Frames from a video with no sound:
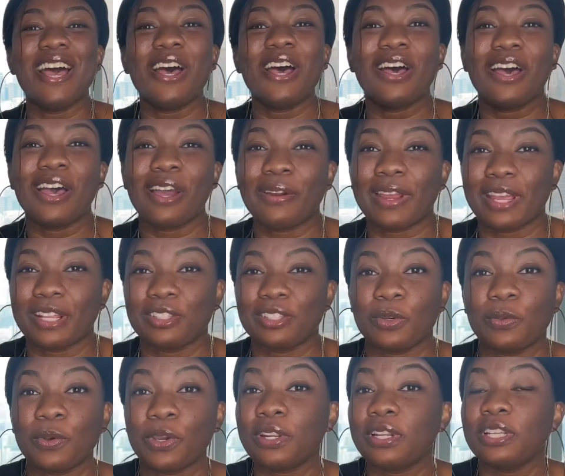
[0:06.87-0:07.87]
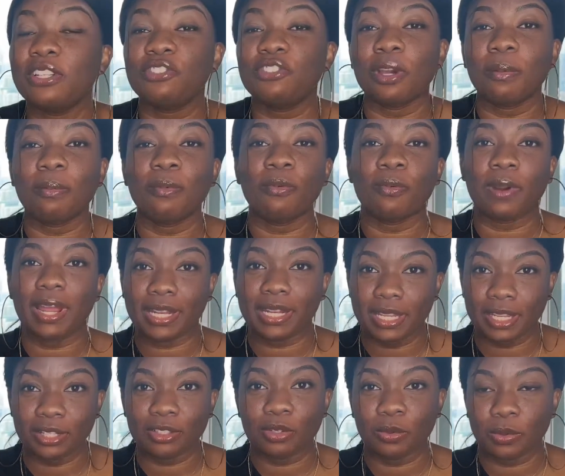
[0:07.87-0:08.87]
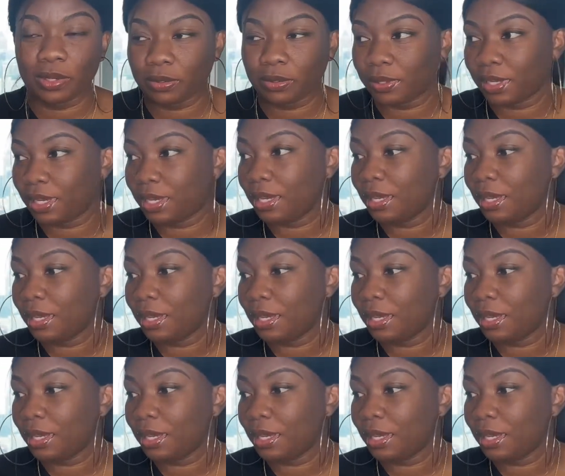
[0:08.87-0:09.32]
All right, so we're gonna jump right into it, okay?